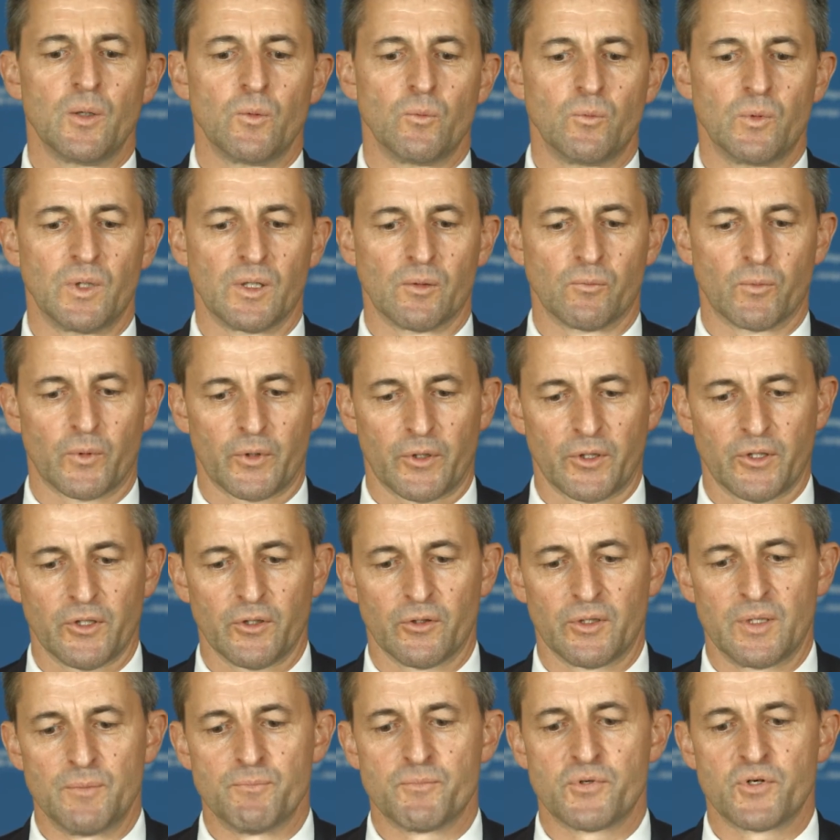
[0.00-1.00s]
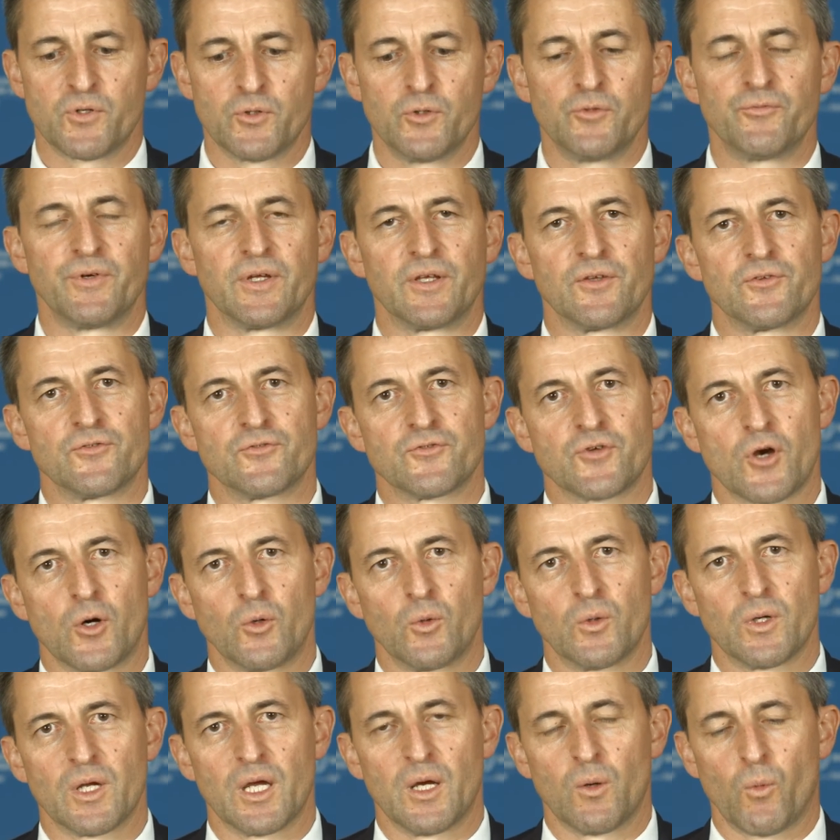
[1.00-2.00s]
will work on improving
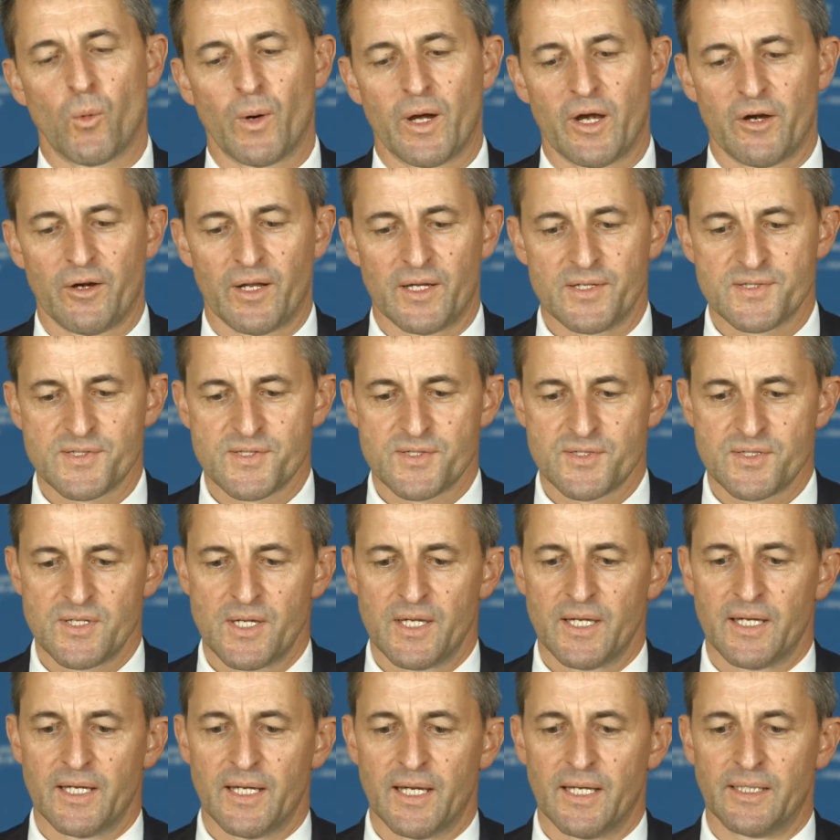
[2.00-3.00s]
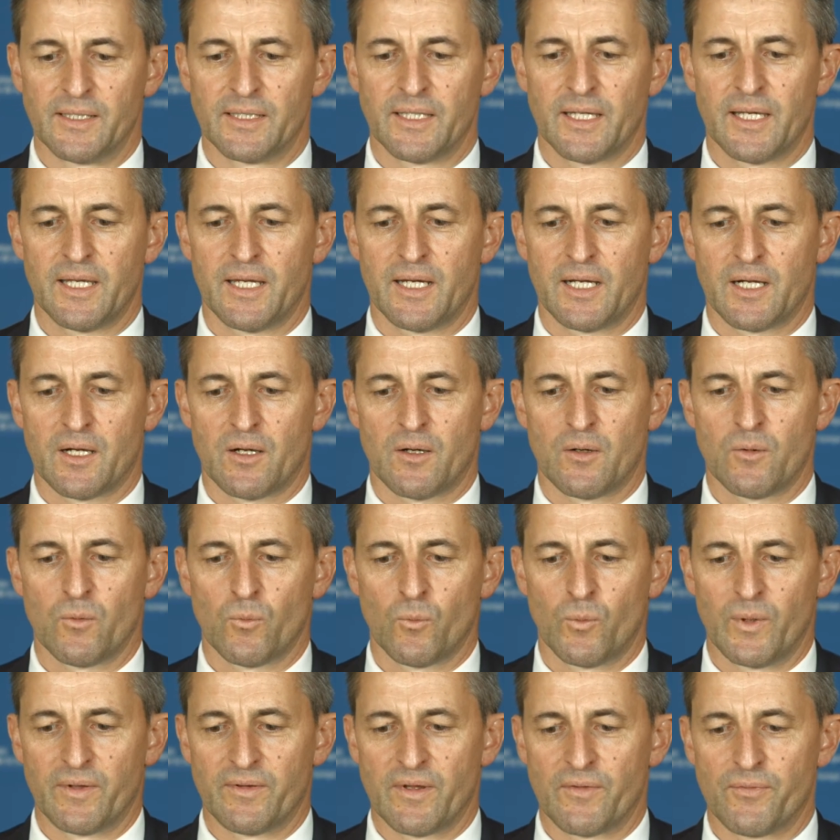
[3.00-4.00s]
stroke awareness and care
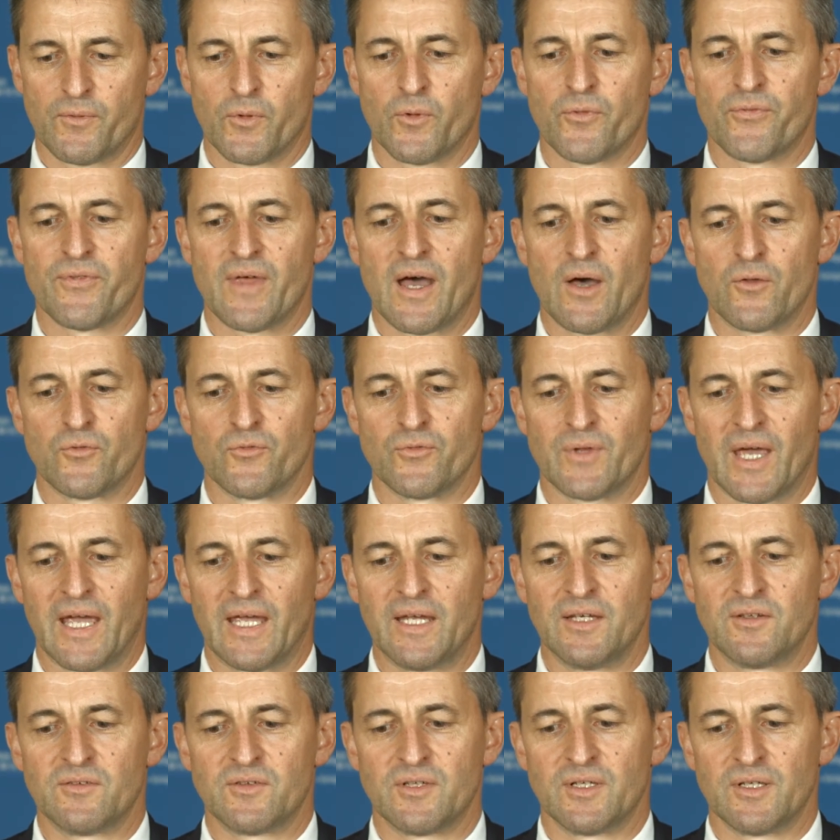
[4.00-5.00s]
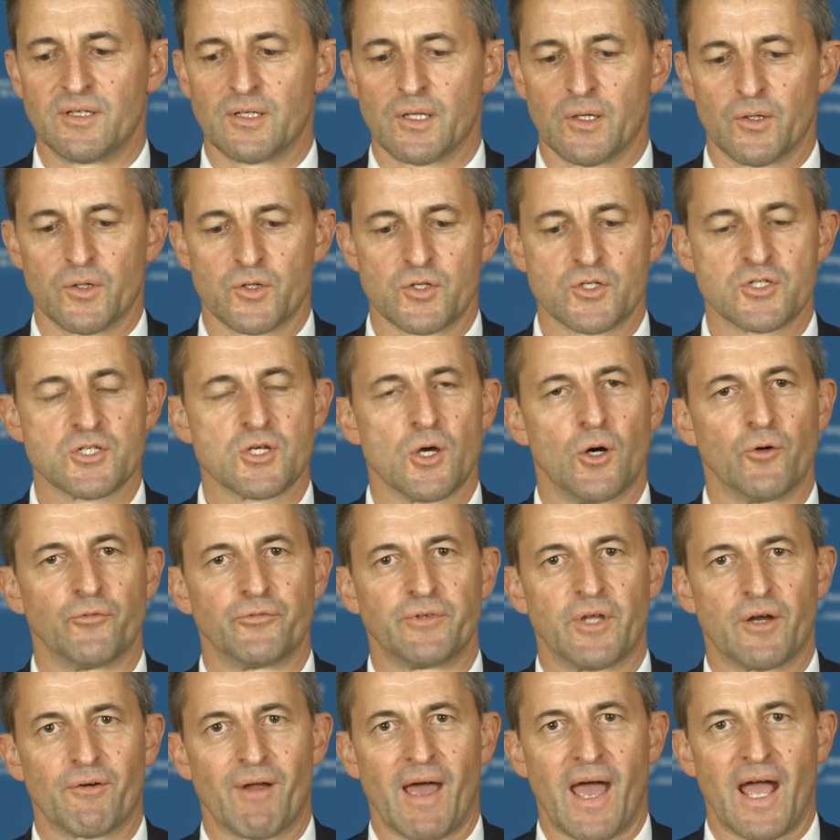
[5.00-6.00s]
with the 2018 launch of
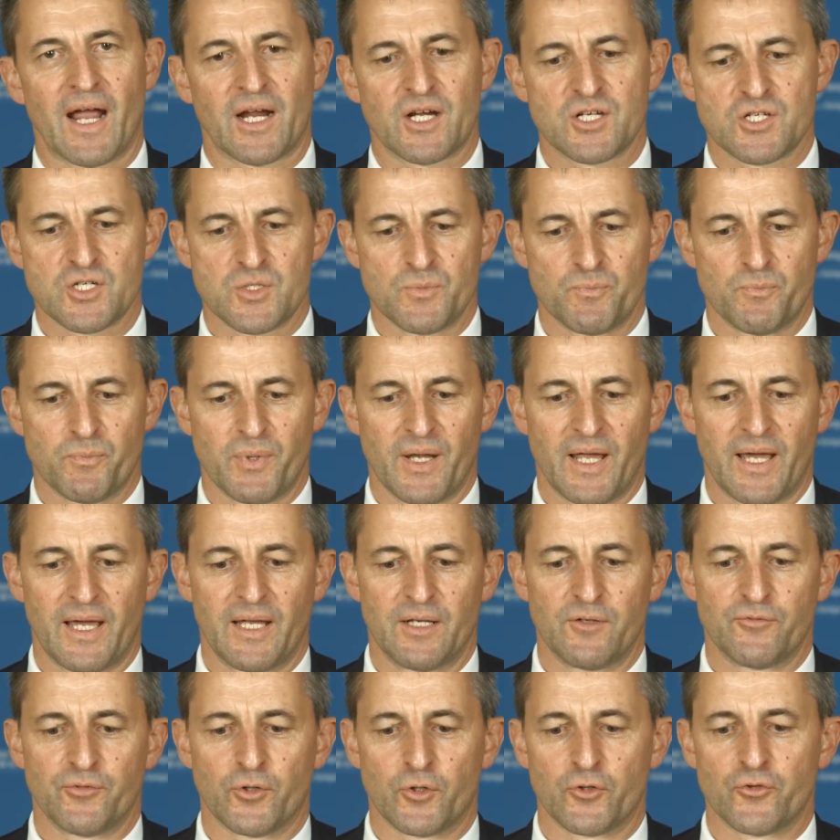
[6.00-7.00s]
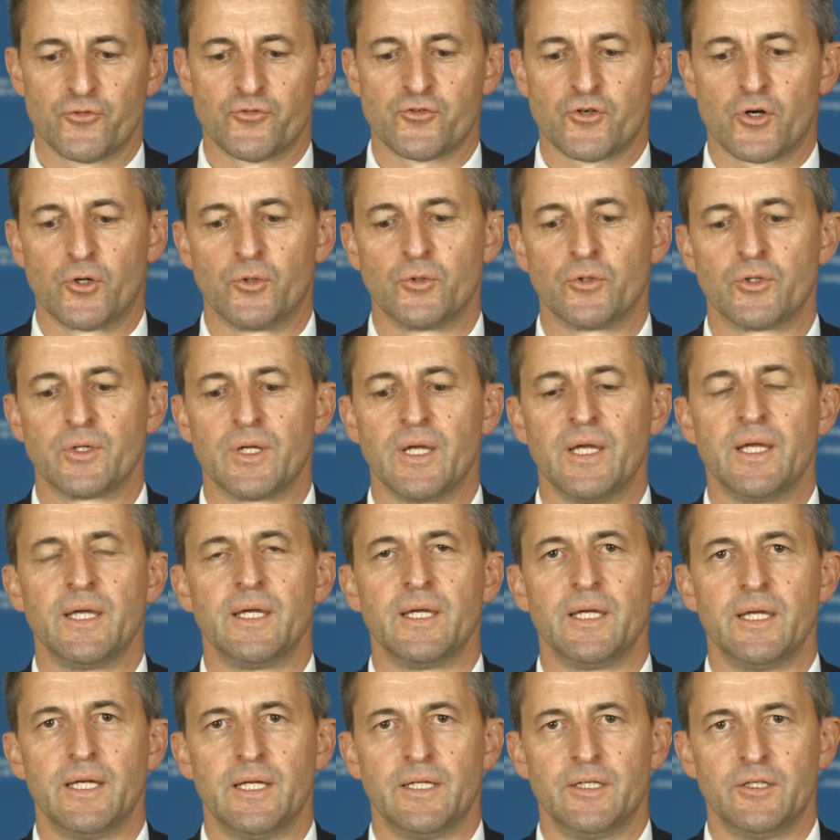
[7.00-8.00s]
their Action Plan for Stroke
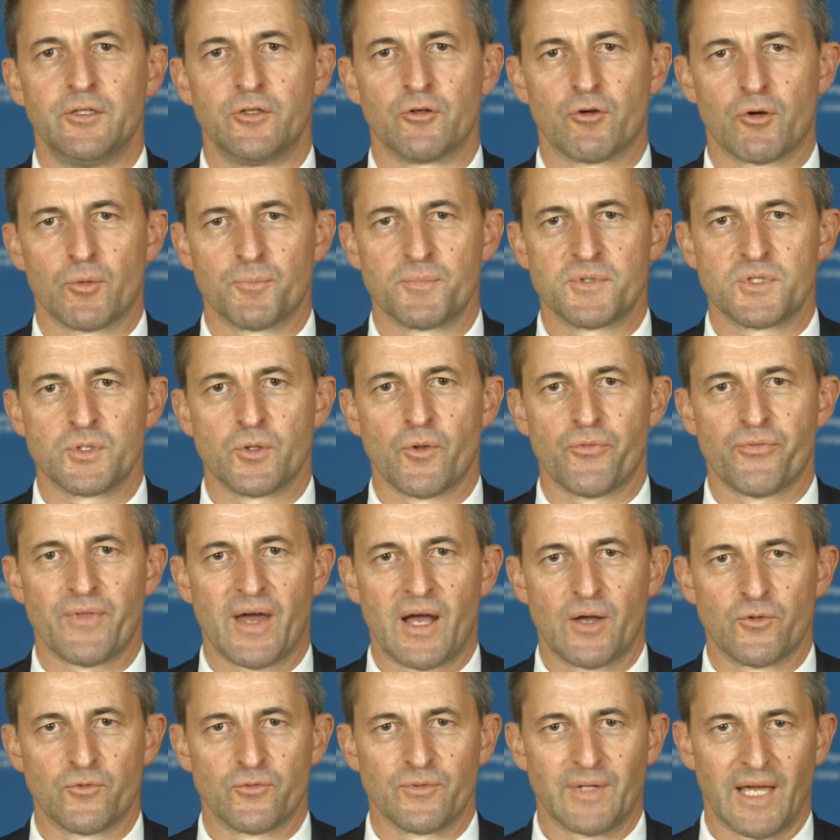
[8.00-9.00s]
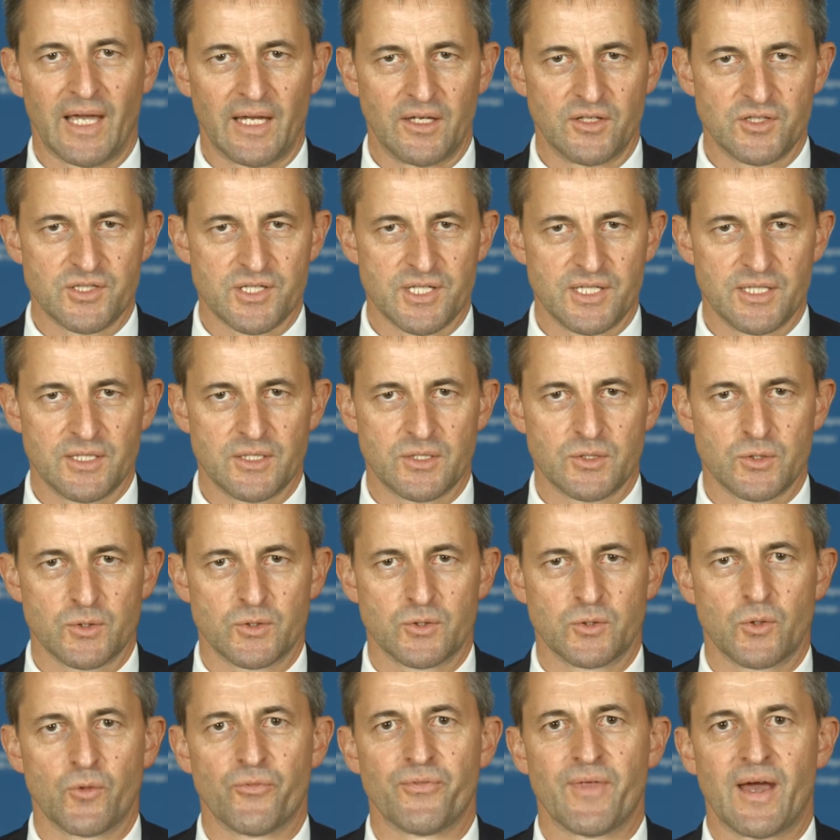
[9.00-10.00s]
in Europe 2018 to
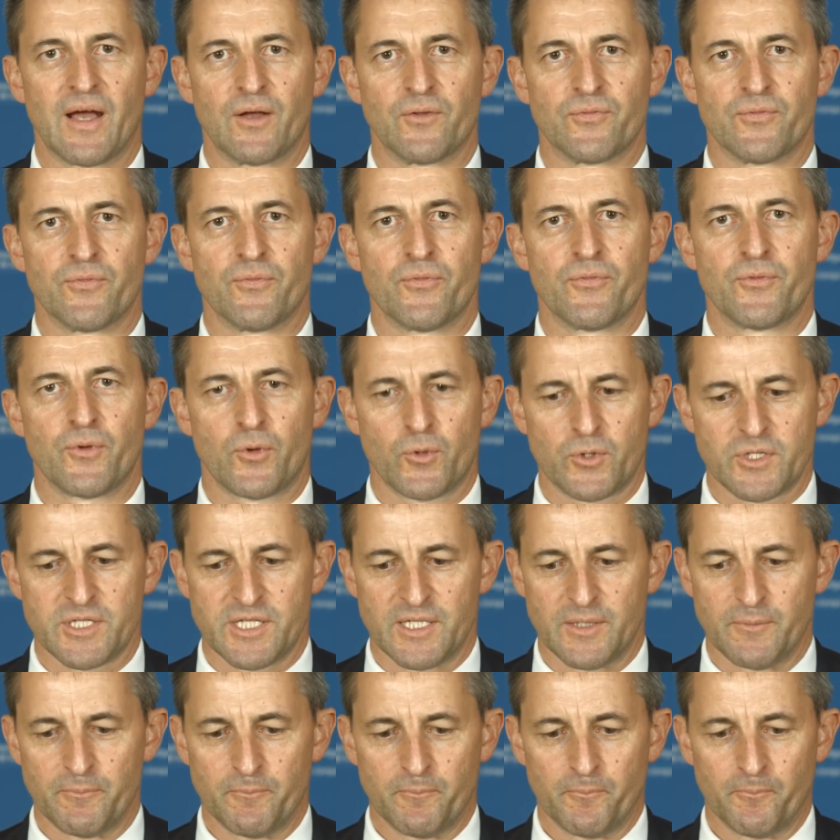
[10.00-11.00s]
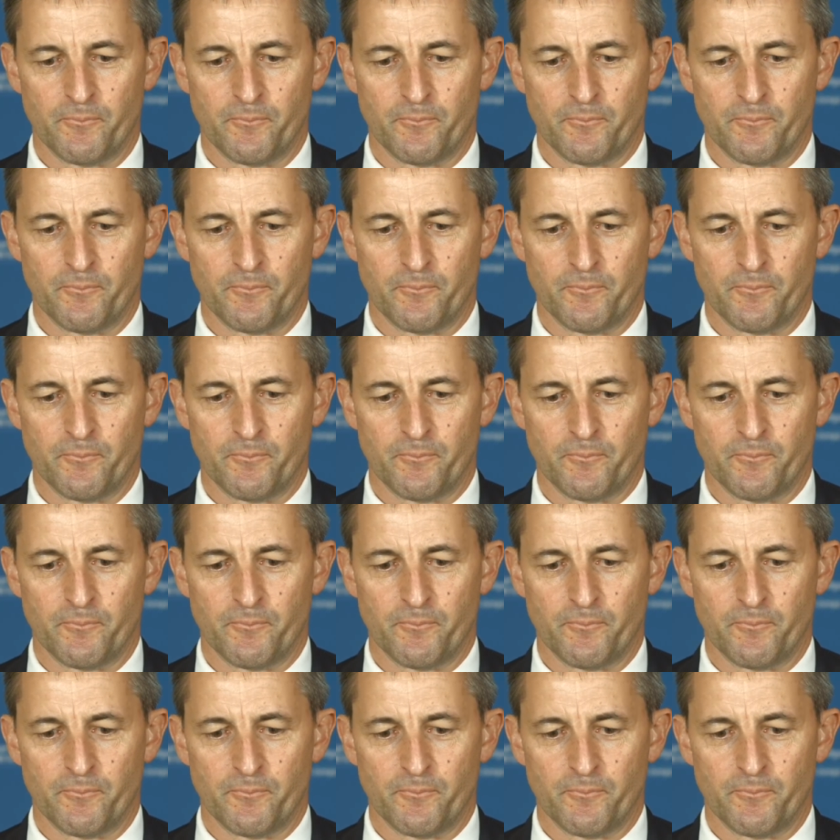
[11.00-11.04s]
2030.